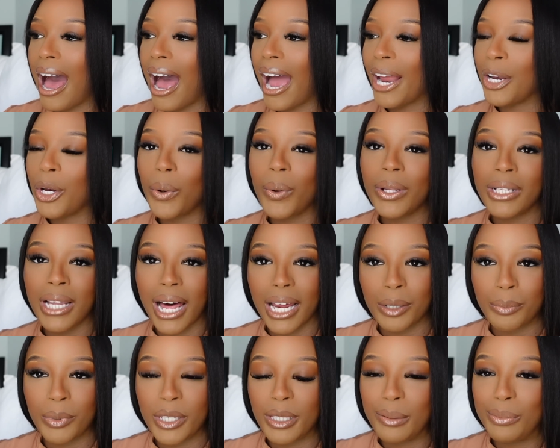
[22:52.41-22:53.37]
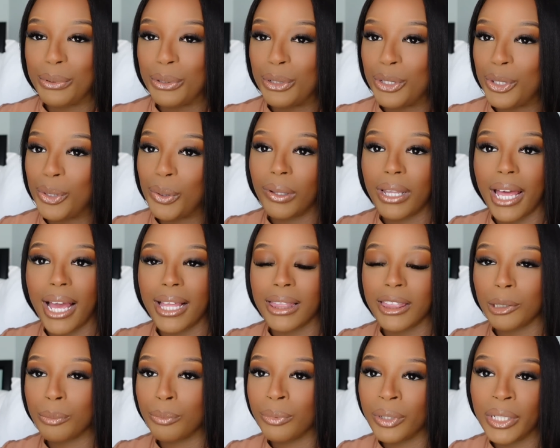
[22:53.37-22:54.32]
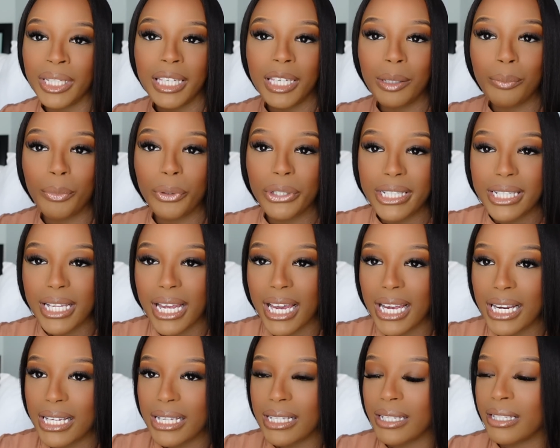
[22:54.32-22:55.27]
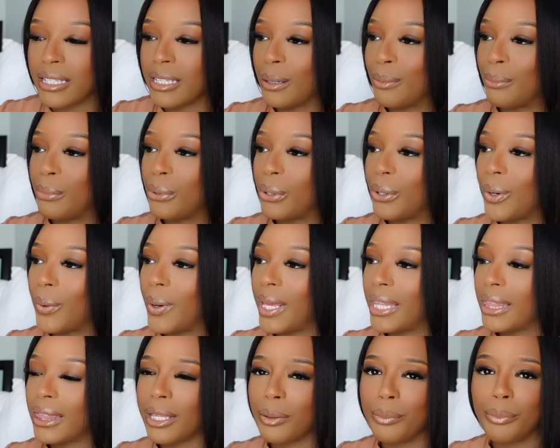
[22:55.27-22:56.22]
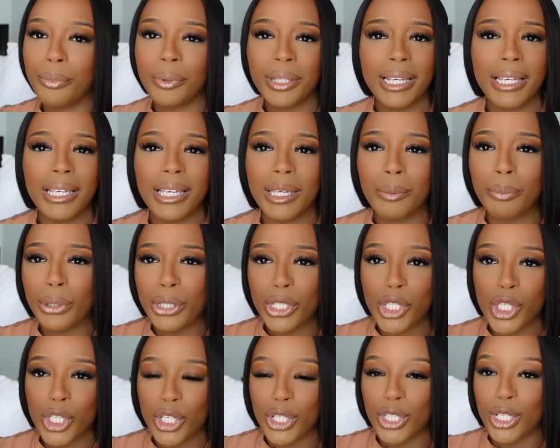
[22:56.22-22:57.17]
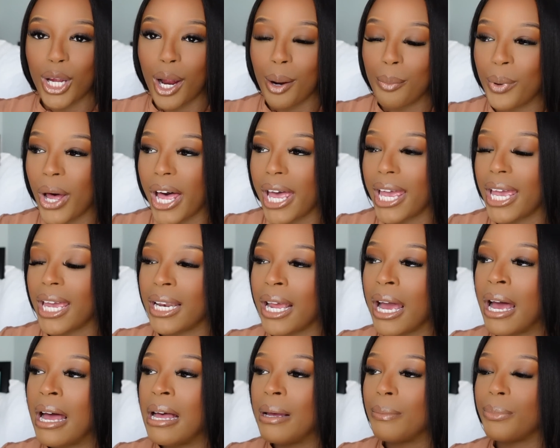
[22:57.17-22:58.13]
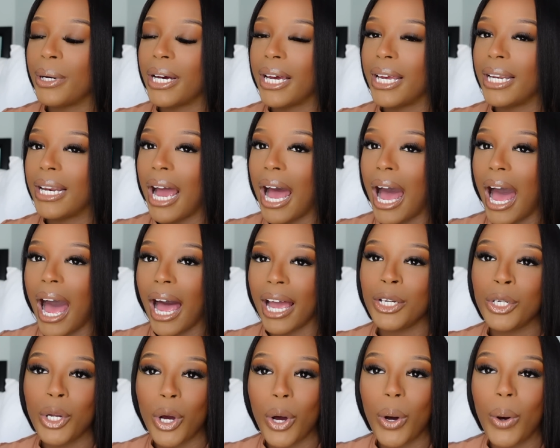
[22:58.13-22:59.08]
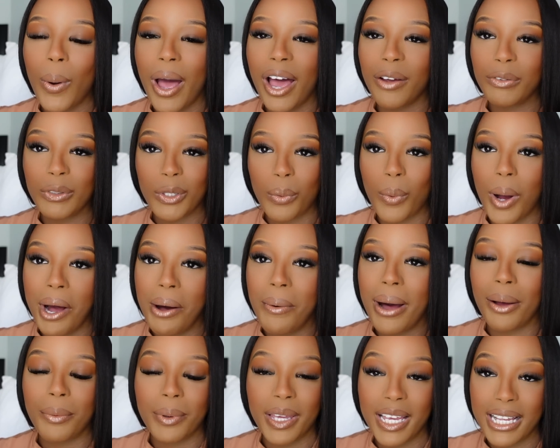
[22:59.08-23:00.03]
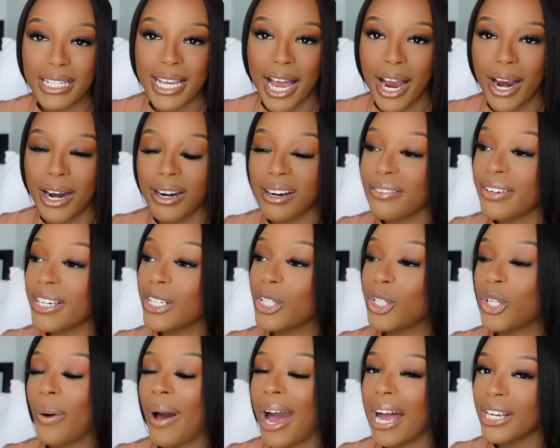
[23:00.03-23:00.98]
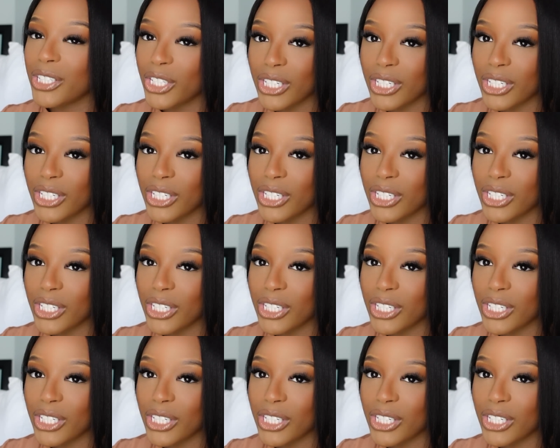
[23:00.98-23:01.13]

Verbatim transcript: I know a lot of people do like the blingy Mercedes symbol and the blingy push to start button, but I know after a while I would get tired of it, so I